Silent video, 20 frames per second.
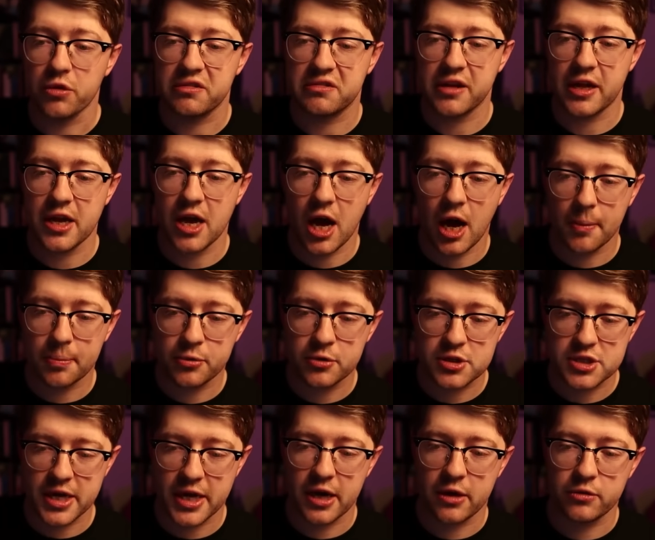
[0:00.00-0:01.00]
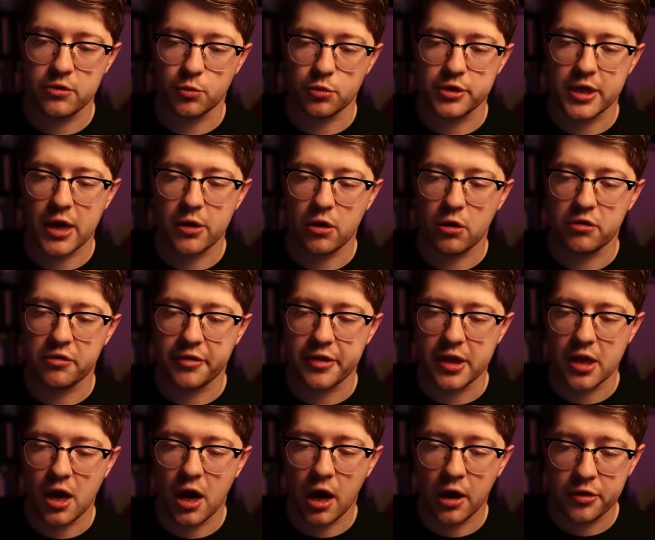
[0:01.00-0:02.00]
We'll say up or down. We'll now go to
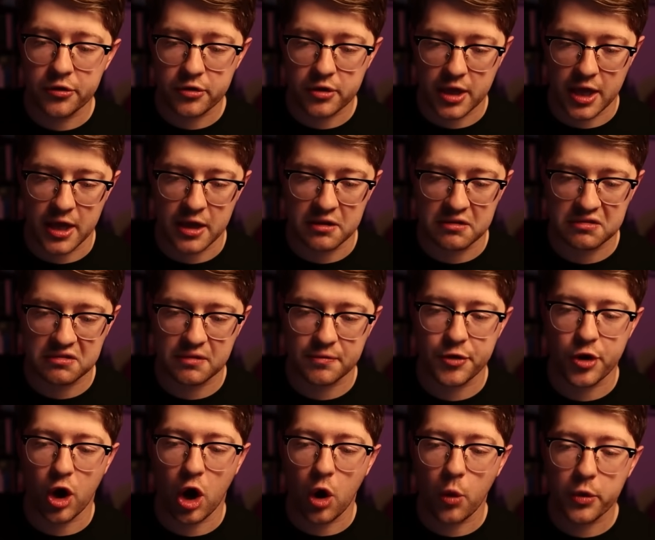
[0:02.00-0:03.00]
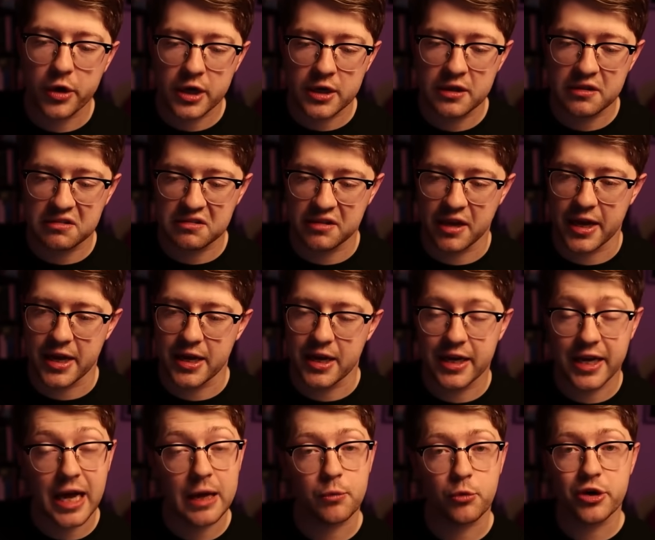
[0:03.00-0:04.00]
the other case. And all we're going to say,
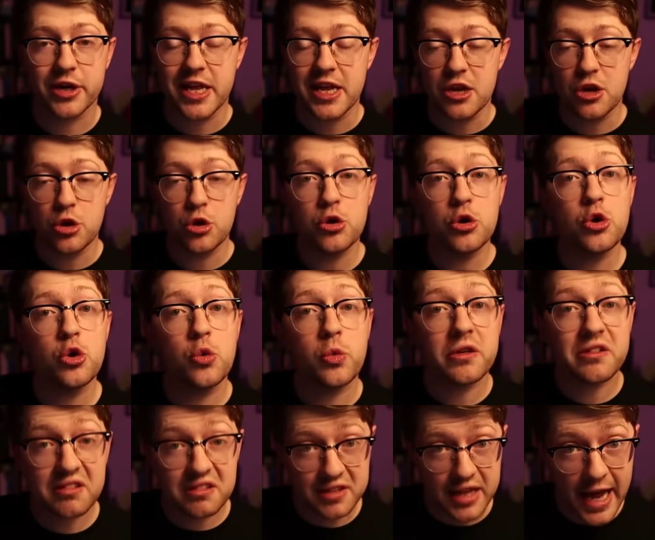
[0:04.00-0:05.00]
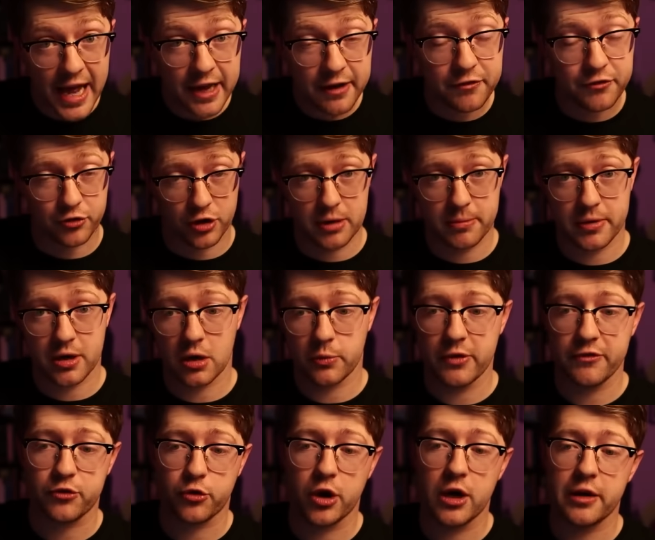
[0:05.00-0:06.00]
and again, we're in a new stack frame here.
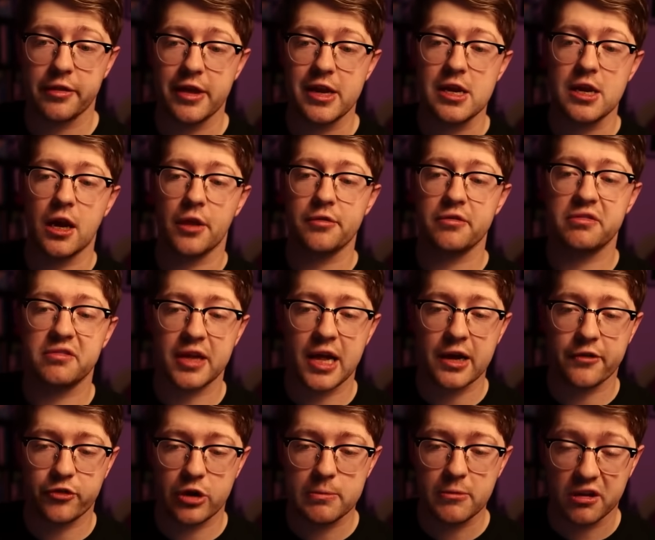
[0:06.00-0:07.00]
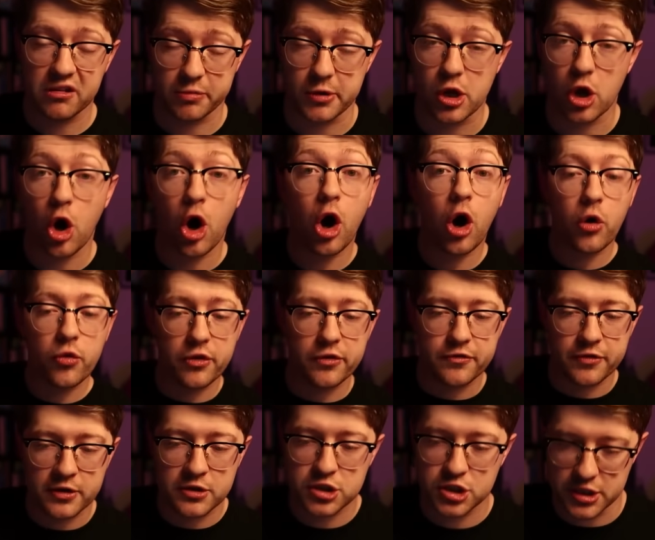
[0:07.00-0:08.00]
We've created another stack frame because we called the
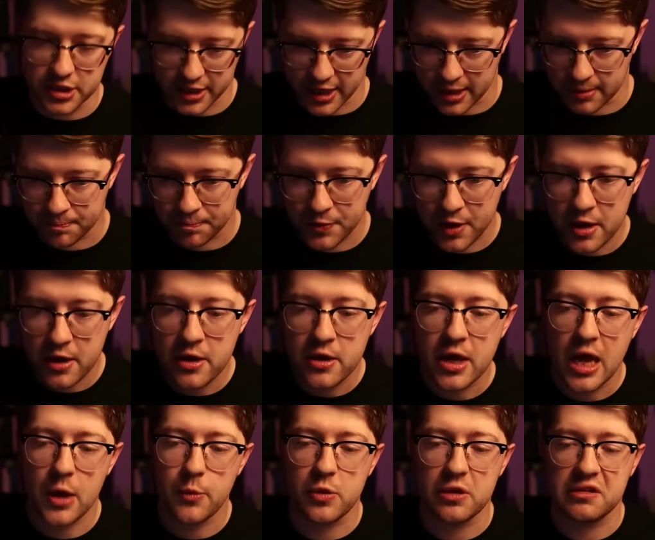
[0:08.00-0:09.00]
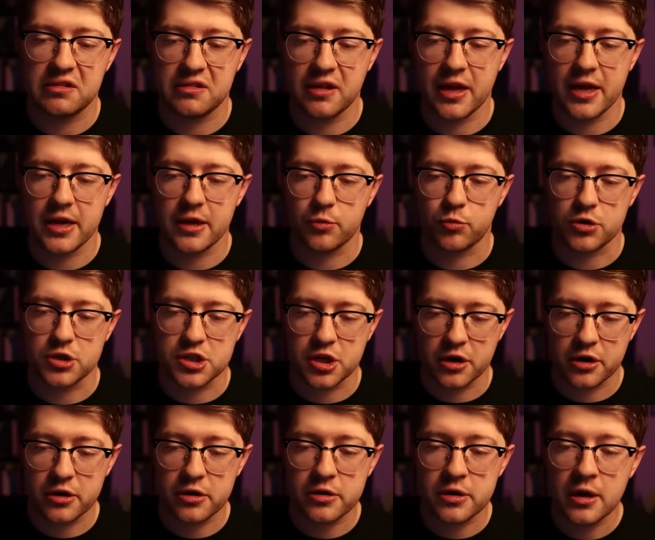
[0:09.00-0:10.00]
function again. And we say
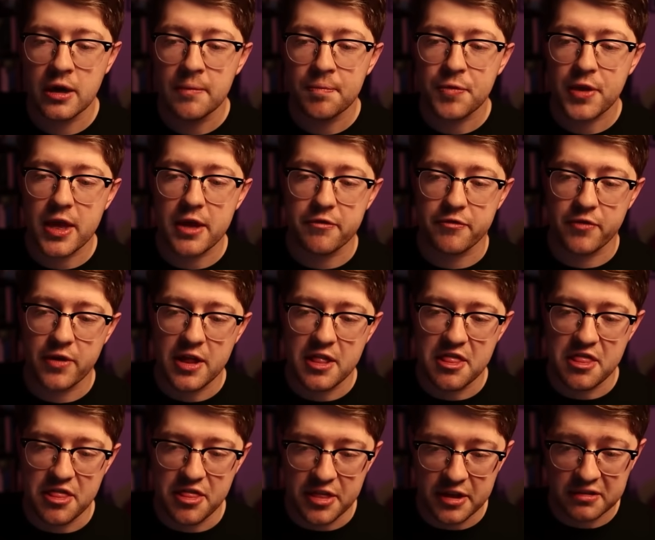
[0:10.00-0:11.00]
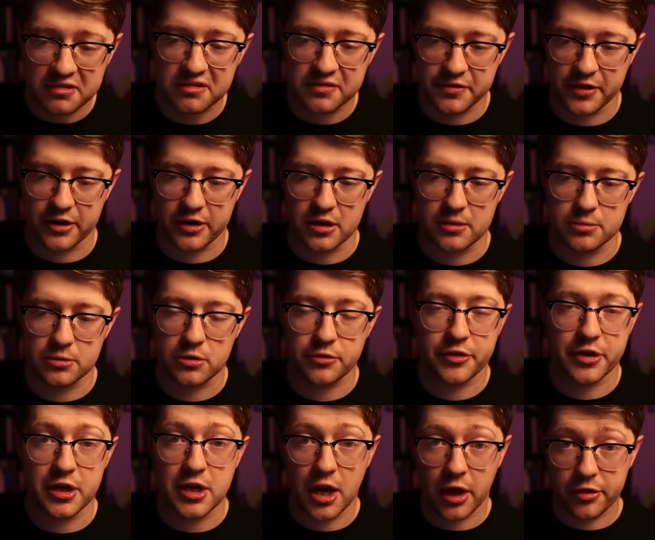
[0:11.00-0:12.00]
return if this variable,
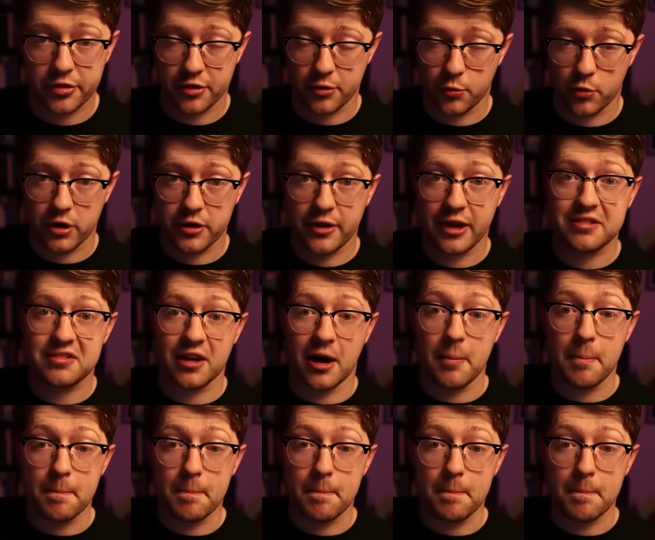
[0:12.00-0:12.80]
the, the one that's